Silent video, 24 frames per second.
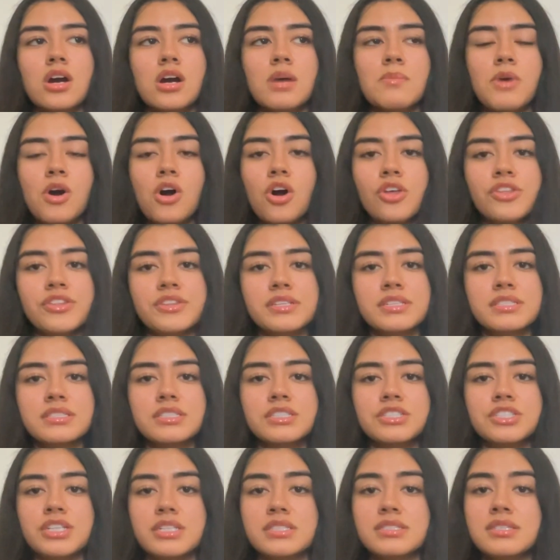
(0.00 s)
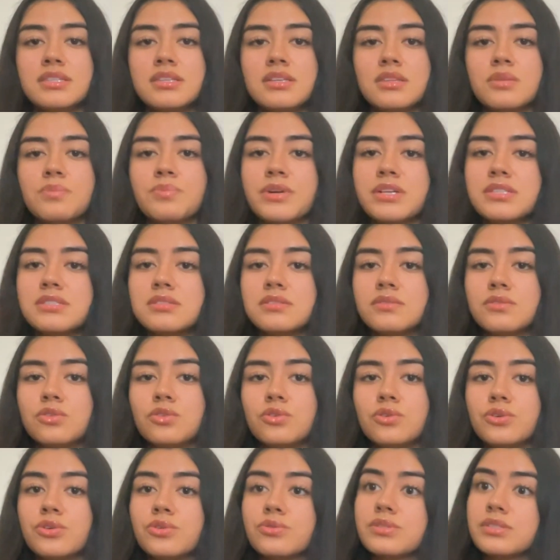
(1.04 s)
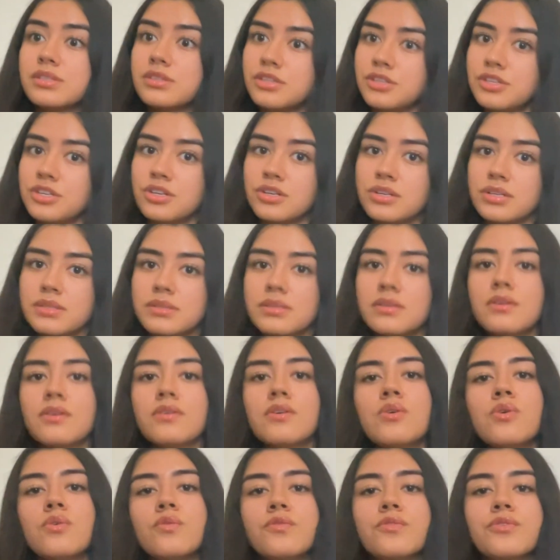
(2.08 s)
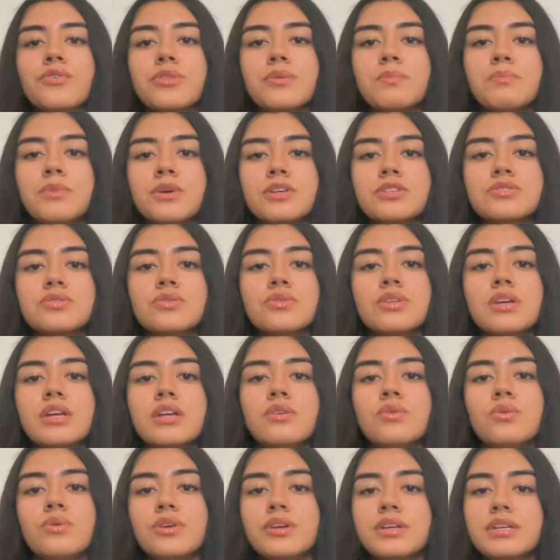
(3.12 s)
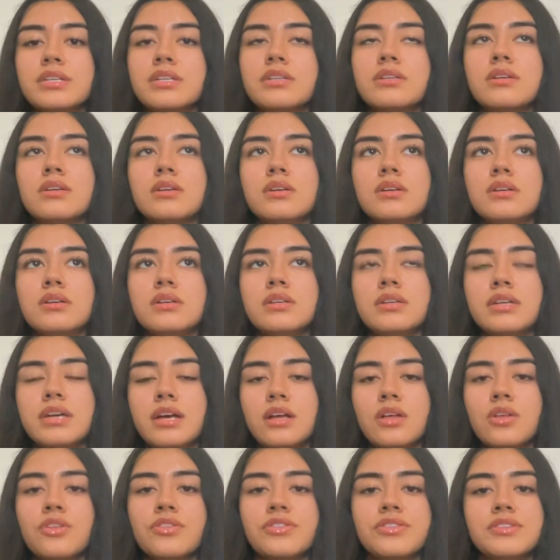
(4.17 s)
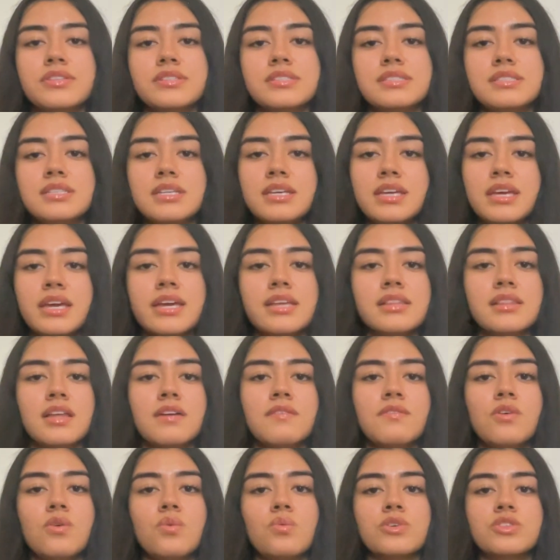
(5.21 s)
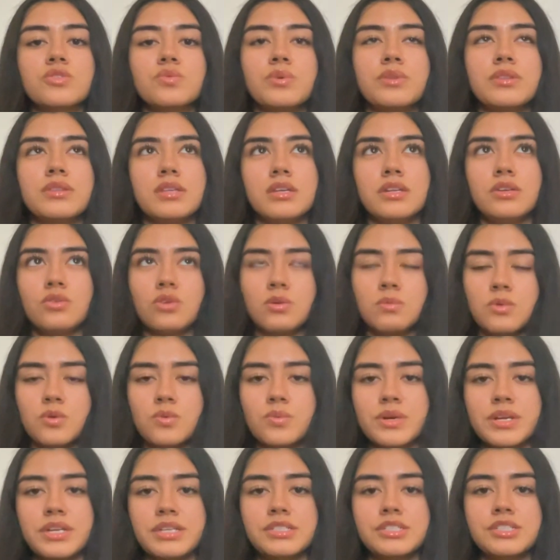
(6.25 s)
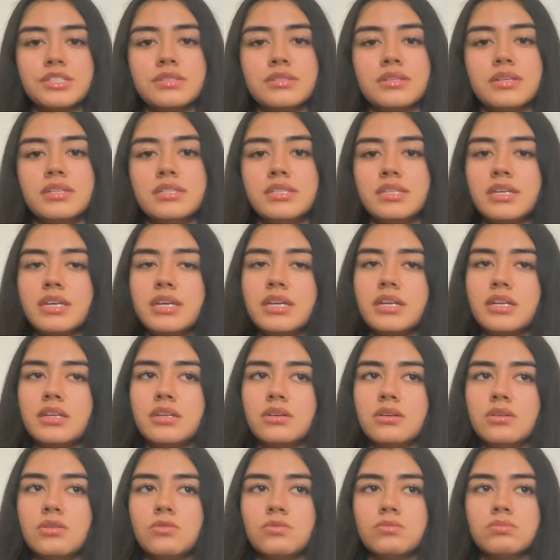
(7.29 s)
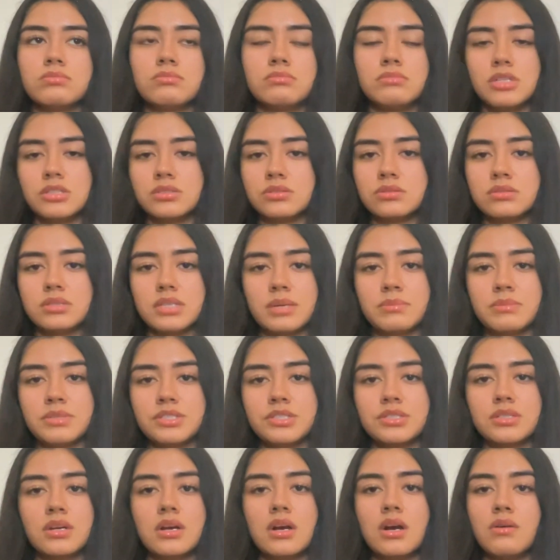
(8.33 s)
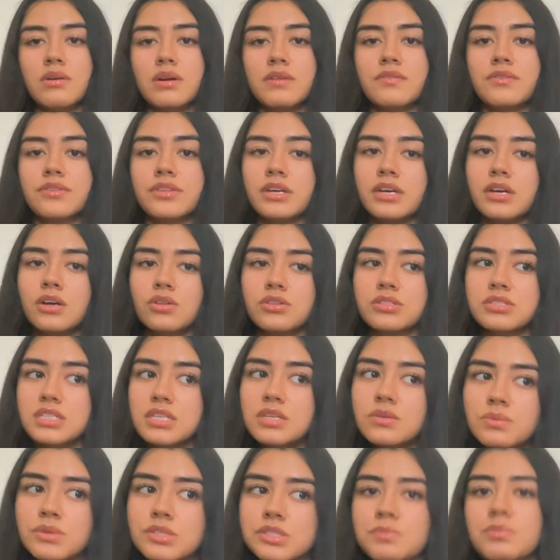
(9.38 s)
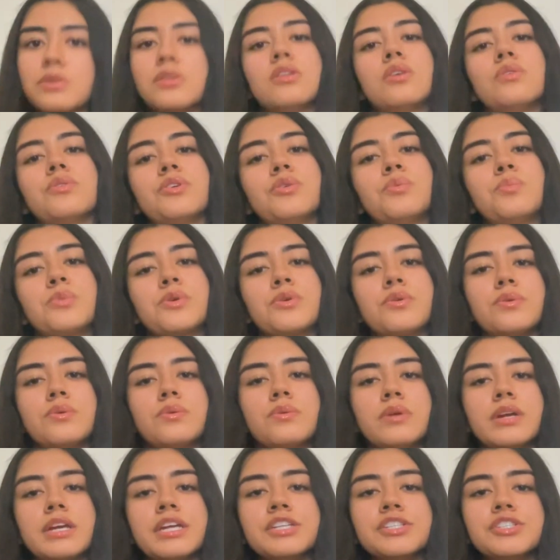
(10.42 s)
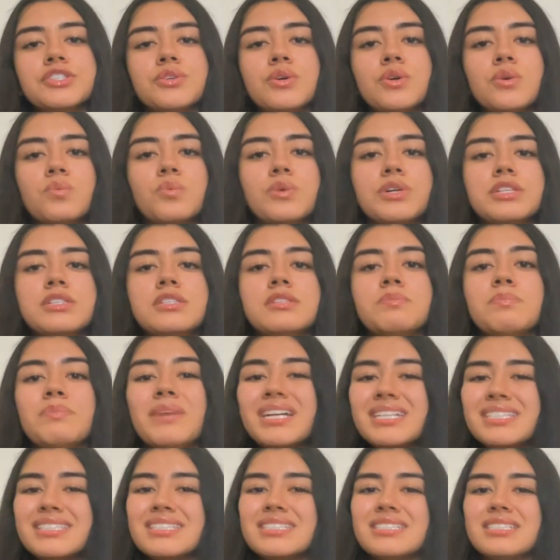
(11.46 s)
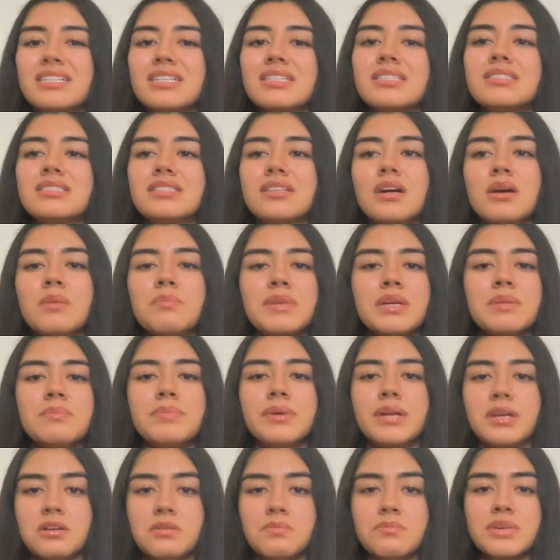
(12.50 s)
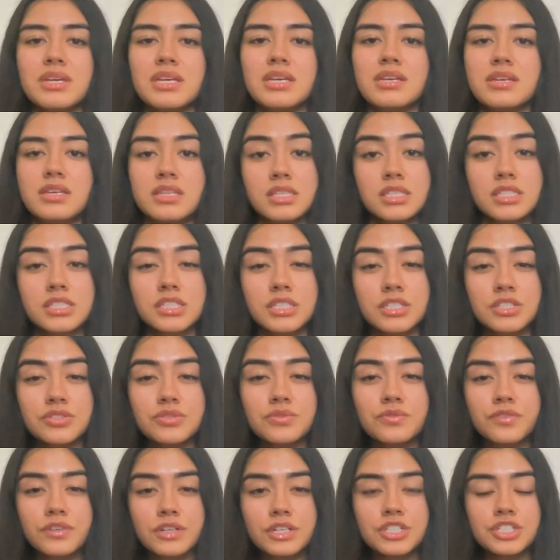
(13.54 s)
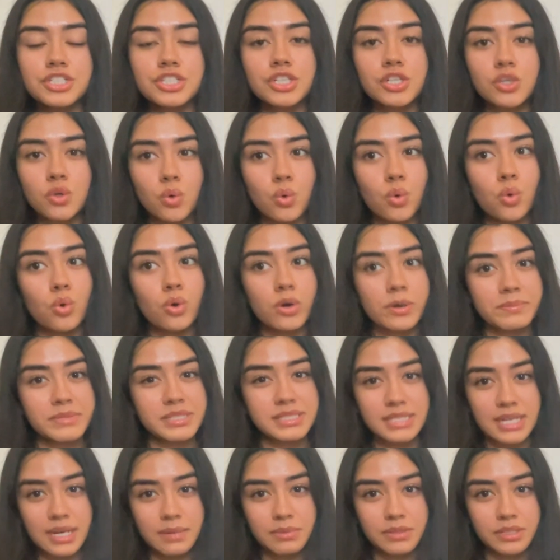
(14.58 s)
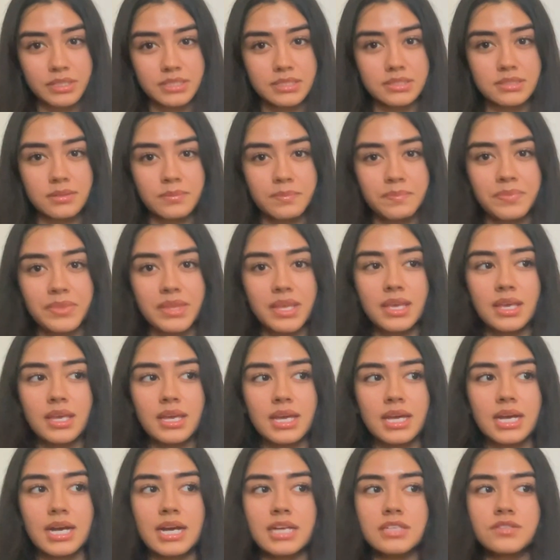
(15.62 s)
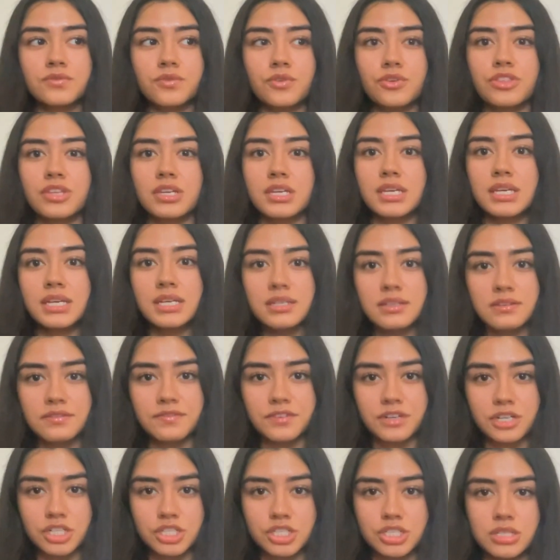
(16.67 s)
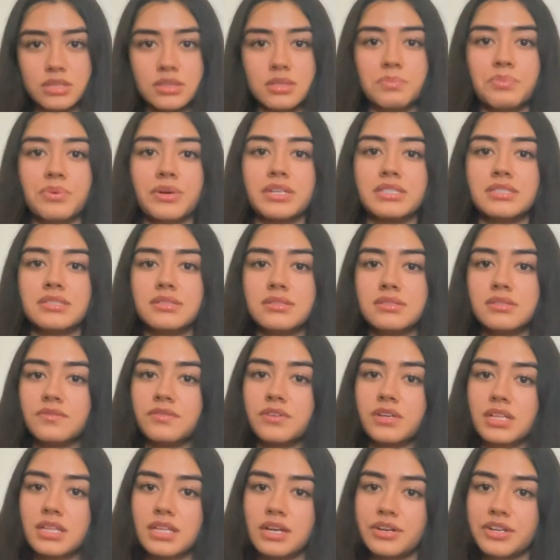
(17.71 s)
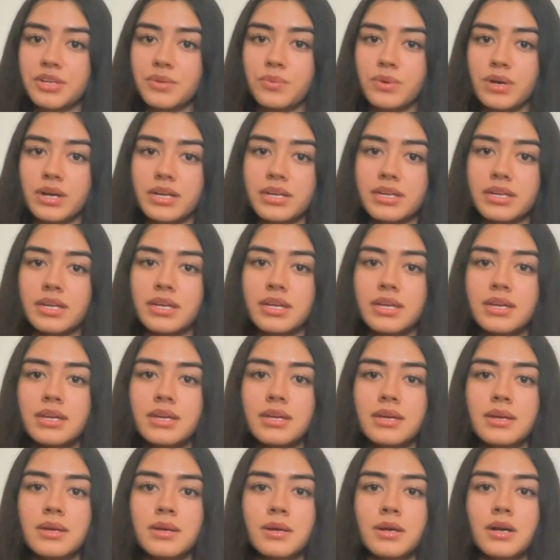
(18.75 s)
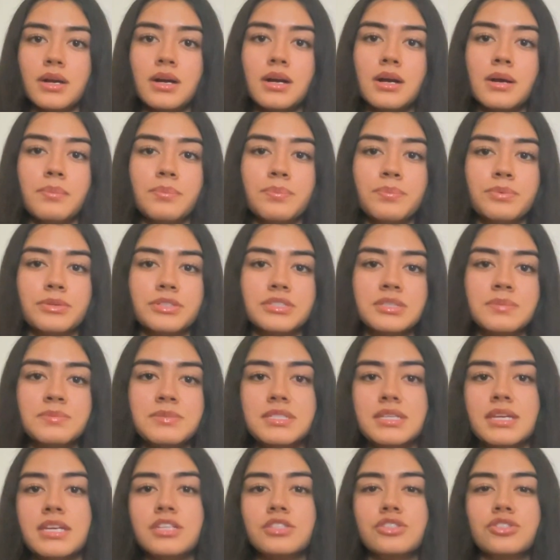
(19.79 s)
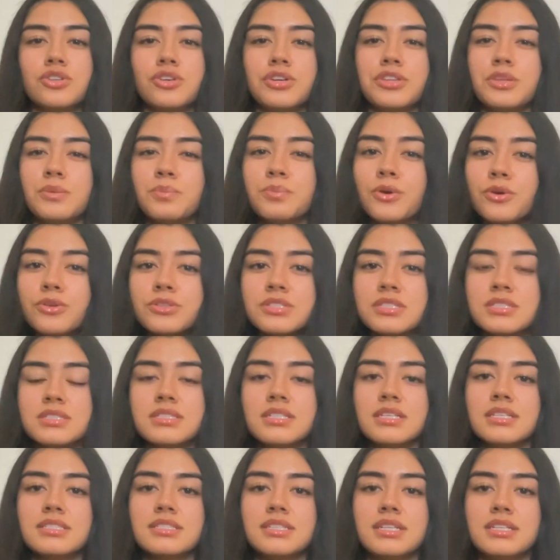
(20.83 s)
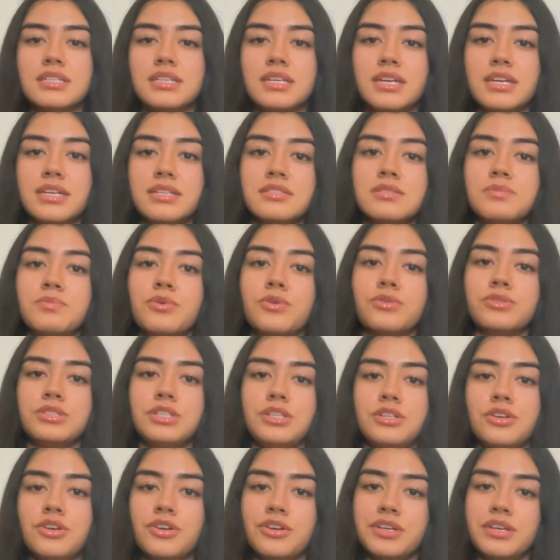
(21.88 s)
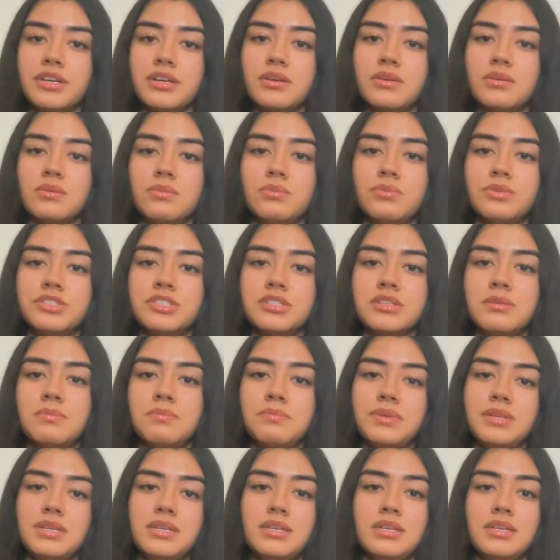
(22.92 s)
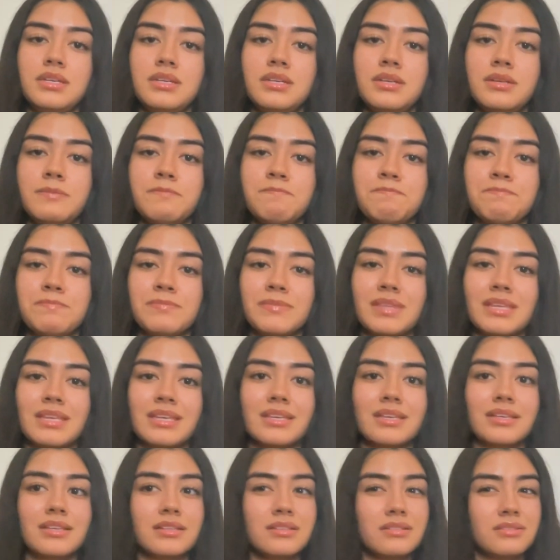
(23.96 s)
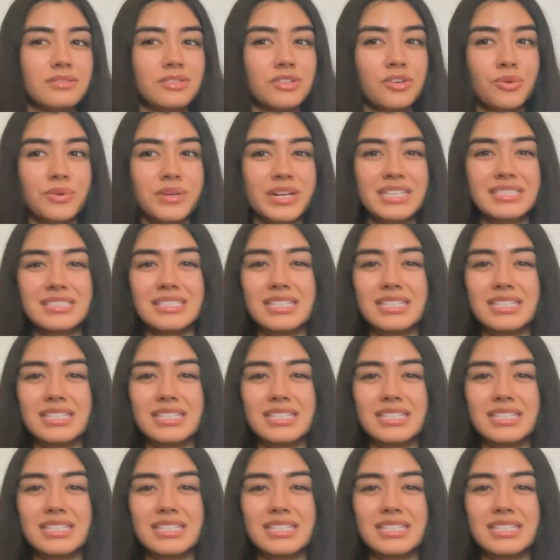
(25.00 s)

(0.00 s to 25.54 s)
All of this suggesting that the presence of glucose in the urine. For the muscle and organ health, the CK level was within normal range, indicating no muscle damage. However, the LD was below normal range, which might suggest some impairment in the tissue function or metabolism. As for the kidney function, the presence of a cloudy white precipitate during the protein test indicates proteinuria, which can be known as